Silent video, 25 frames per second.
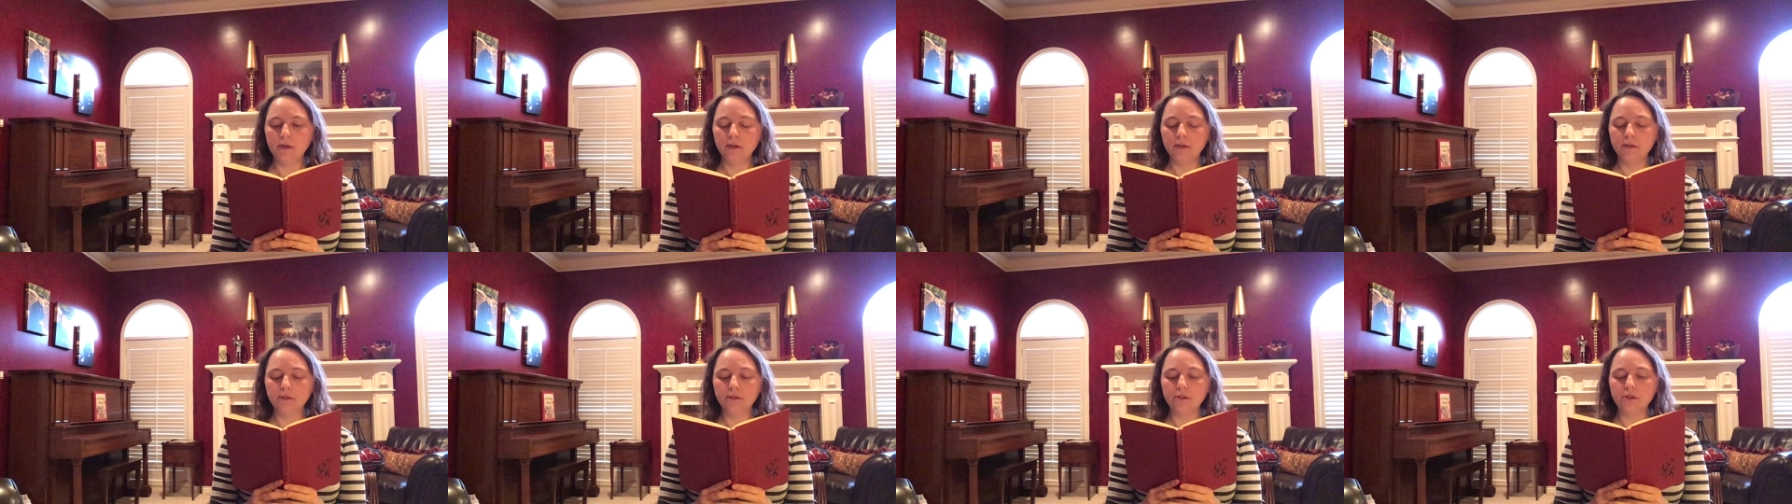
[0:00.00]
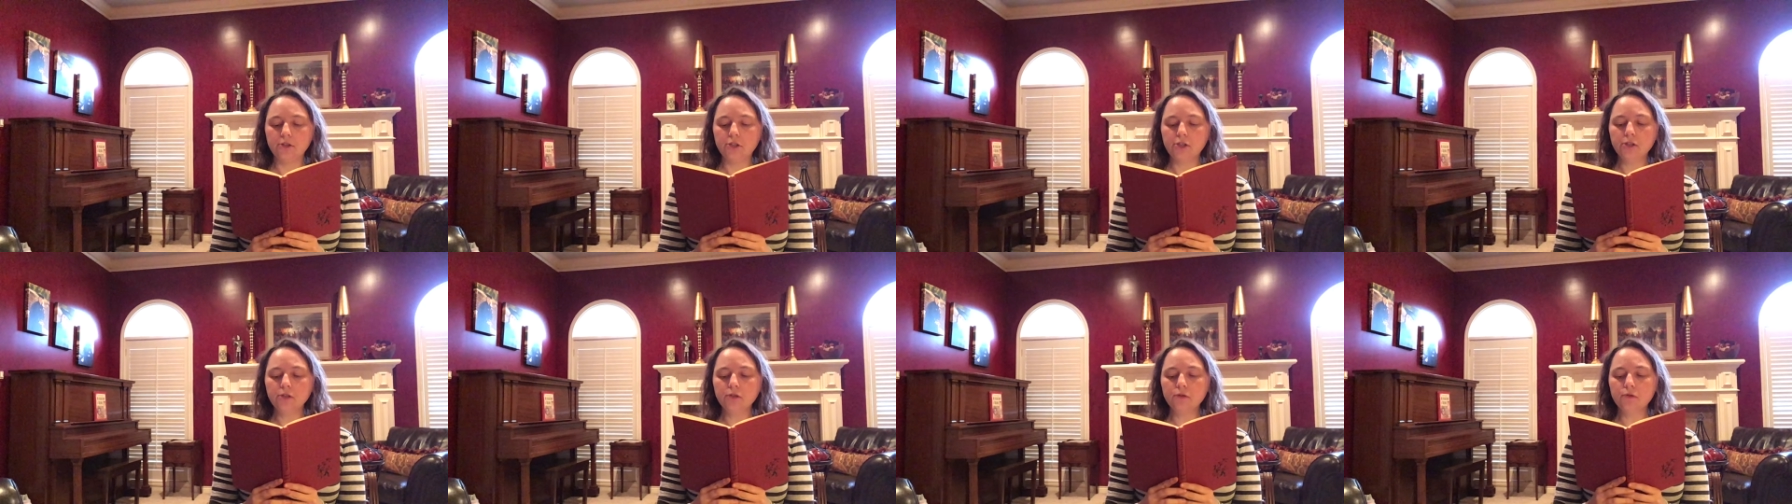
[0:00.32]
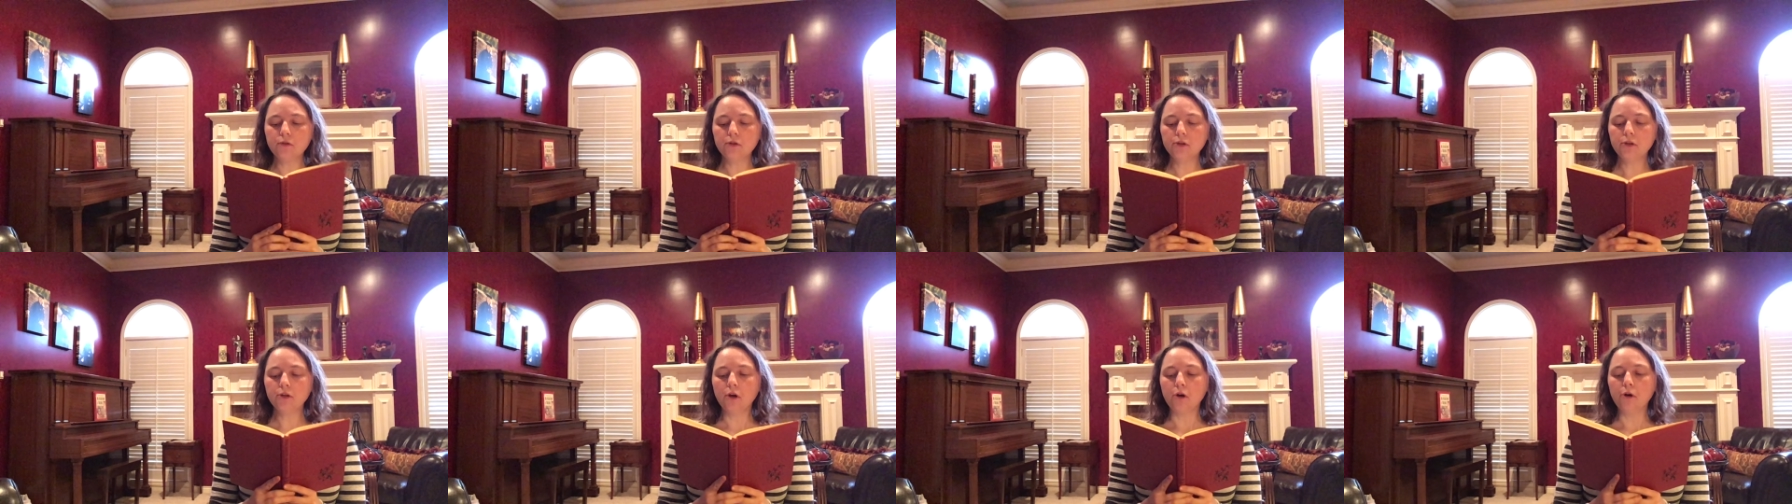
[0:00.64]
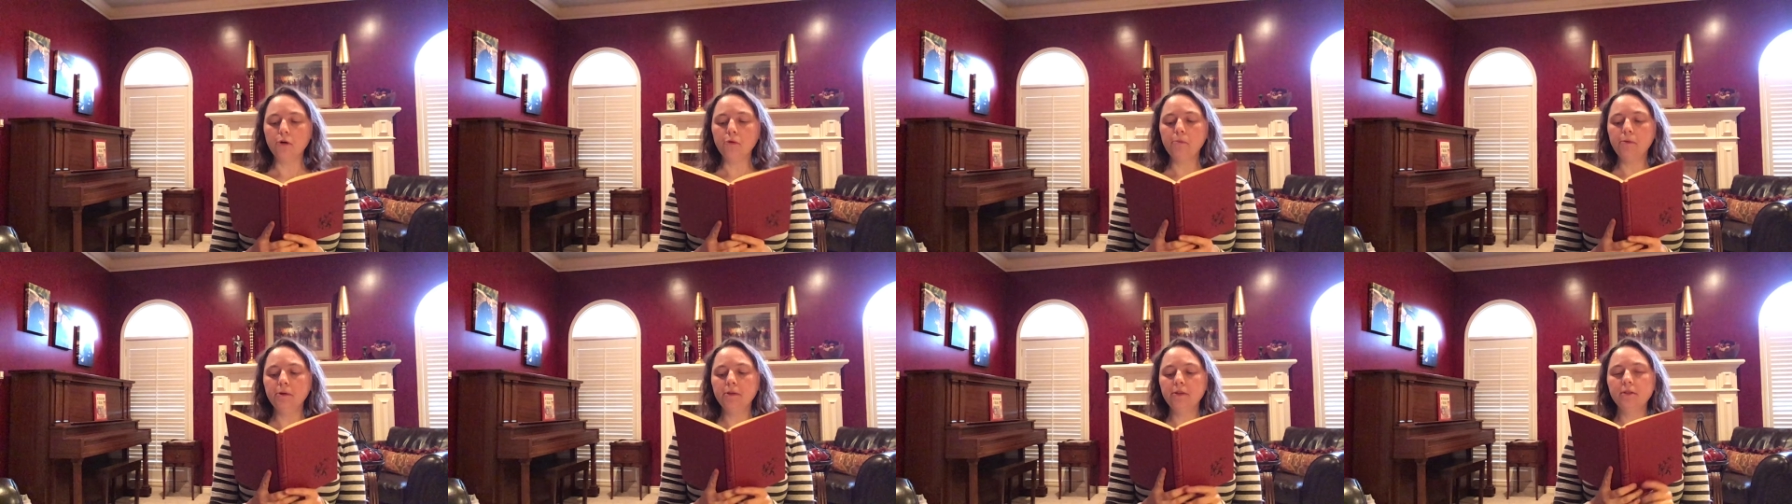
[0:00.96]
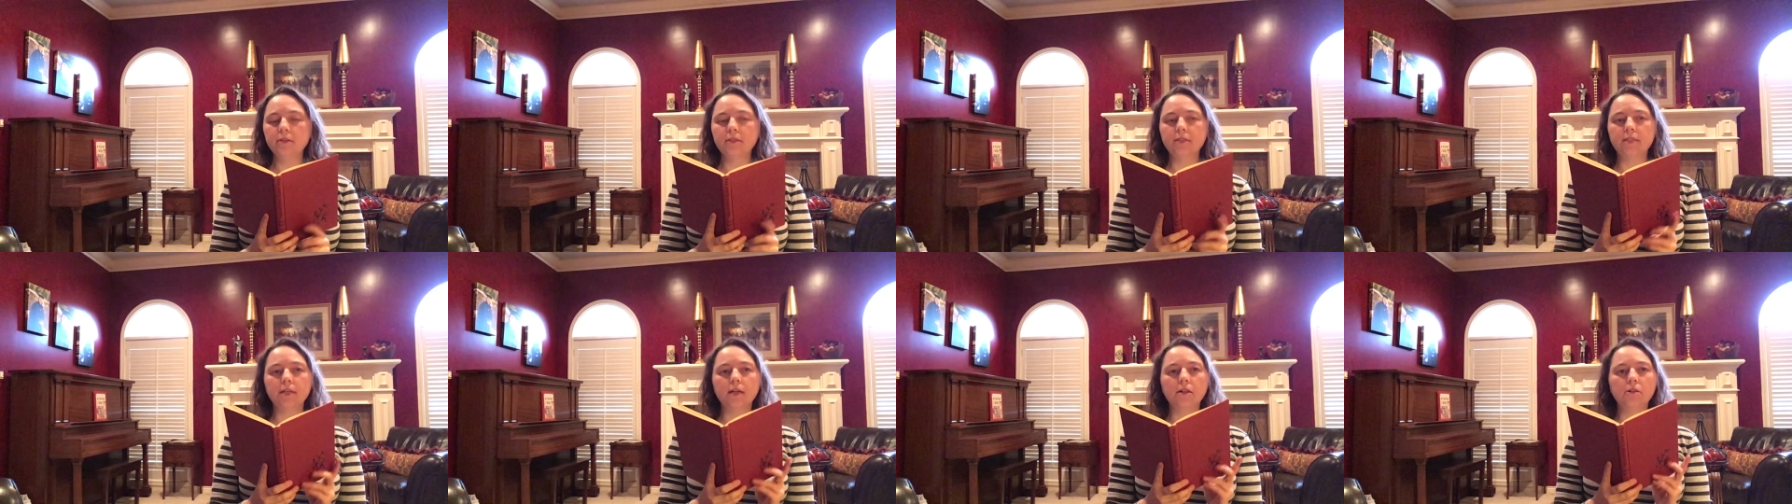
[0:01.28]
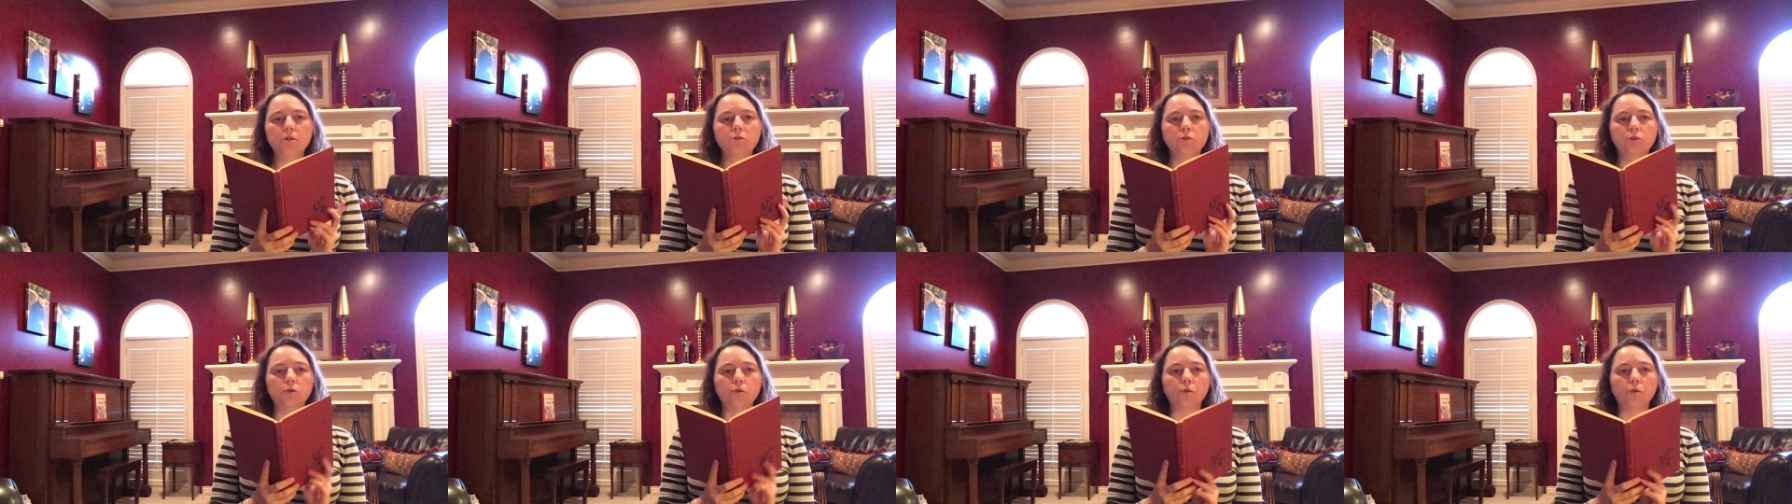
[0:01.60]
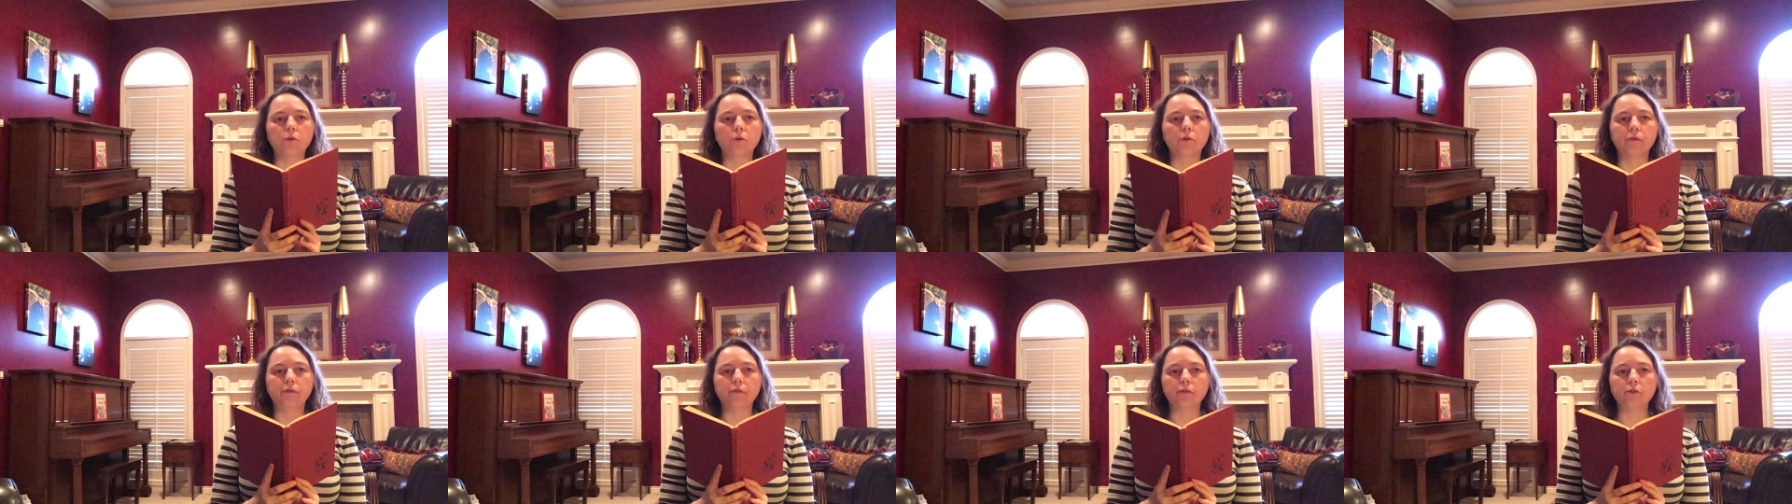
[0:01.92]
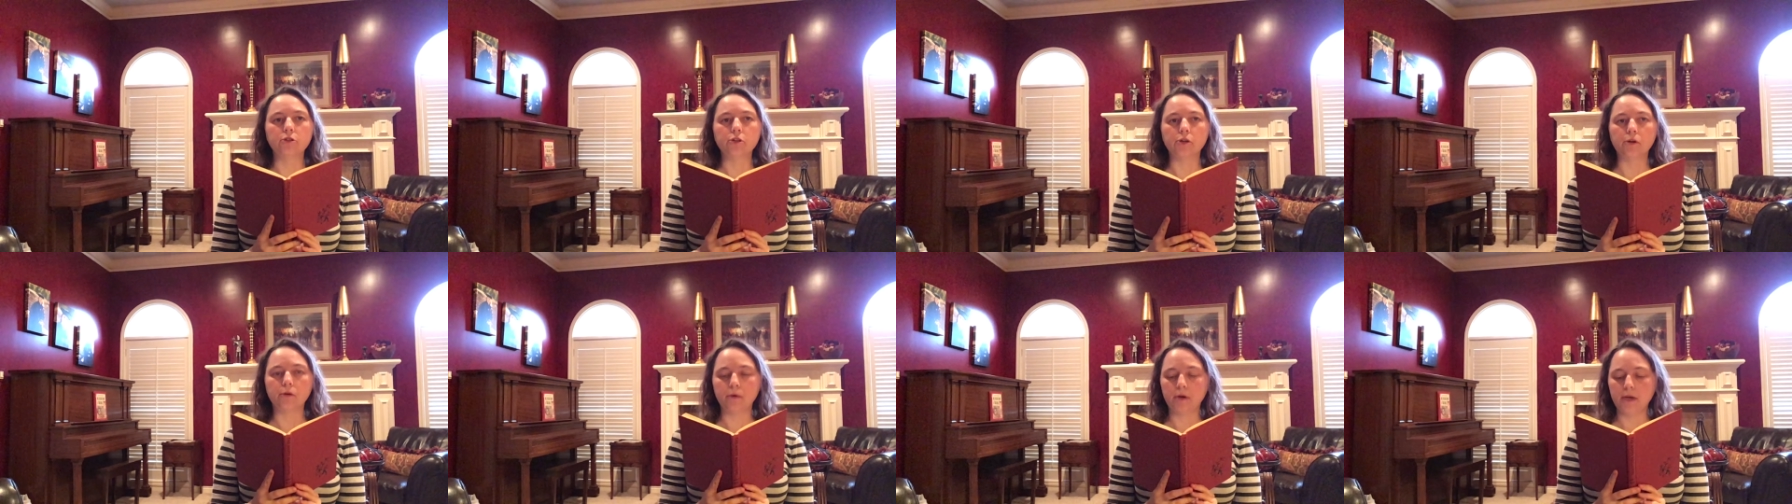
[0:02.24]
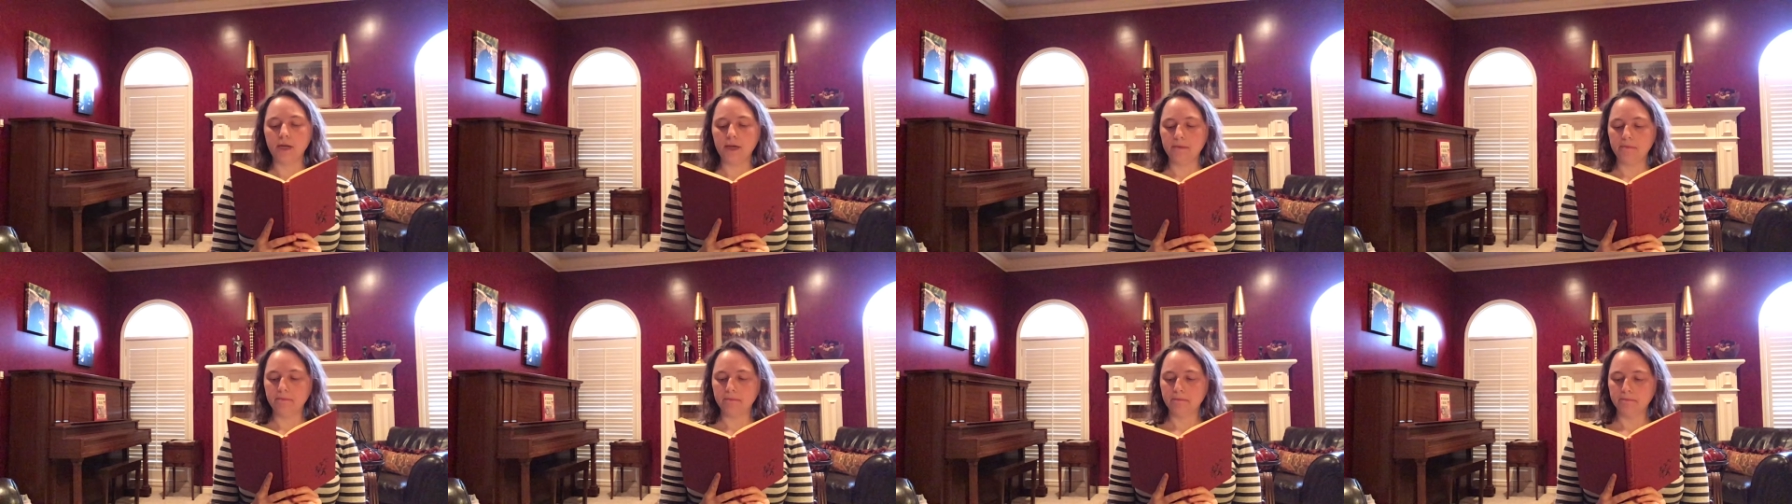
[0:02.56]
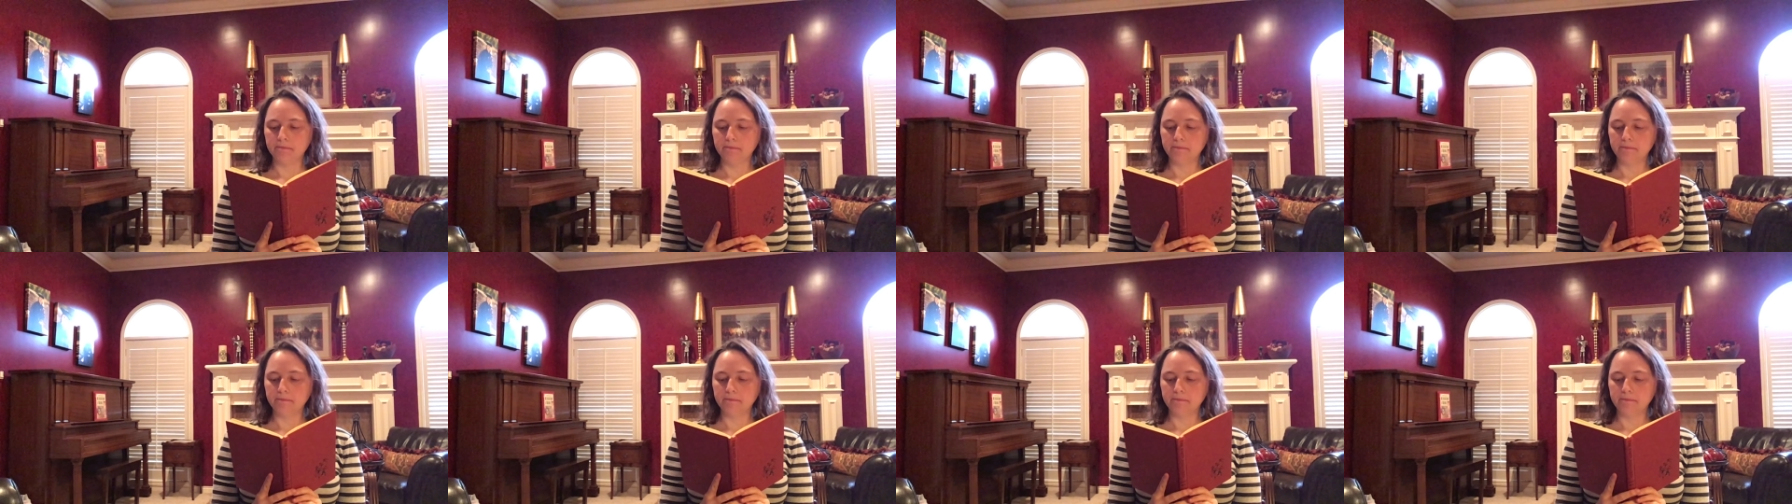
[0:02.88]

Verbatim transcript: The children opened the cellar door for Joey.